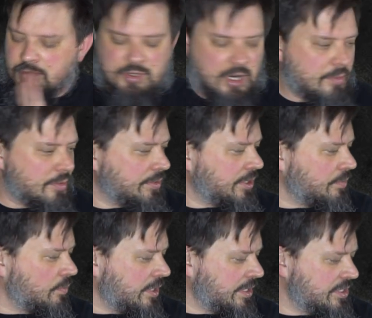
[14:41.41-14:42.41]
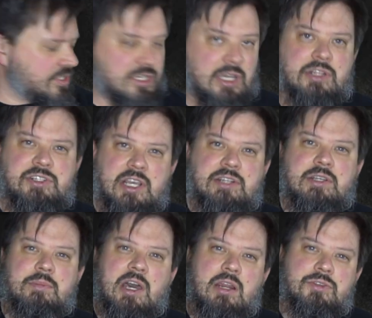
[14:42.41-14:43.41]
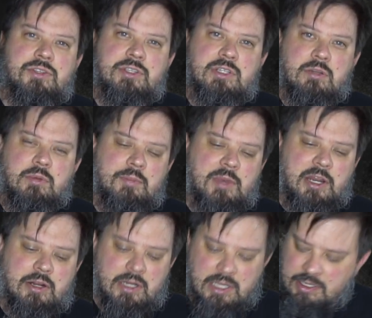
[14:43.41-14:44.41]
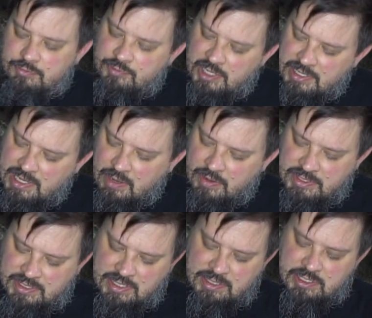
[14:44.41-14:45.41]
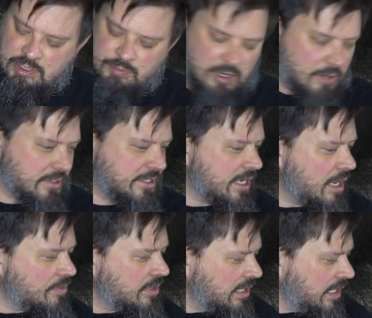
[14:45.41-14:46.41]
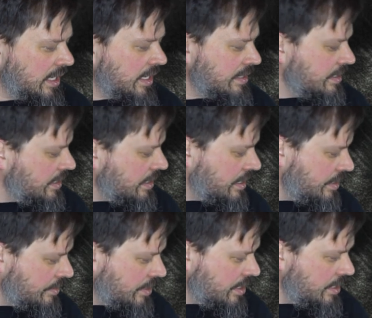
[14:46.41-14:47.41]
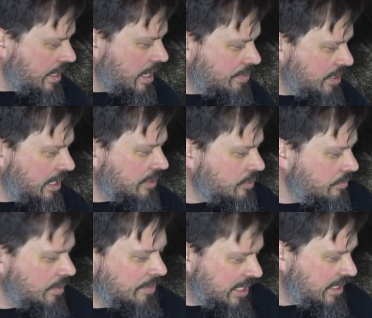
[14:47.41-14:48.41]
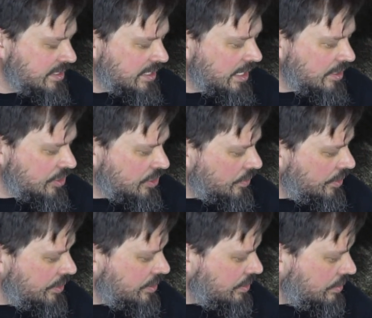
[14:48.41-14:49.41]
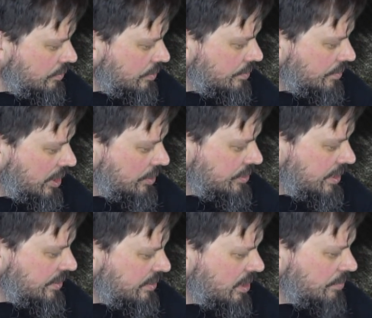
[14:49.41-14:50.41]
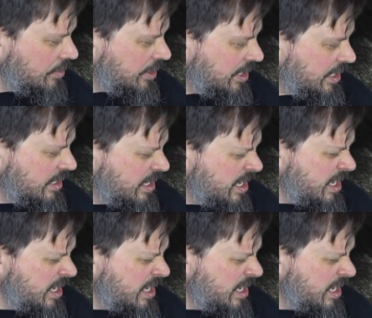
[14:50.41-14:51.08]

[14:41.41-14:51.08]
probably one of these shell ejecting models is going to be better. And right now, I'd say this is probably top of the line. The APS would be my second choice, or the Maruzen. They're all pretty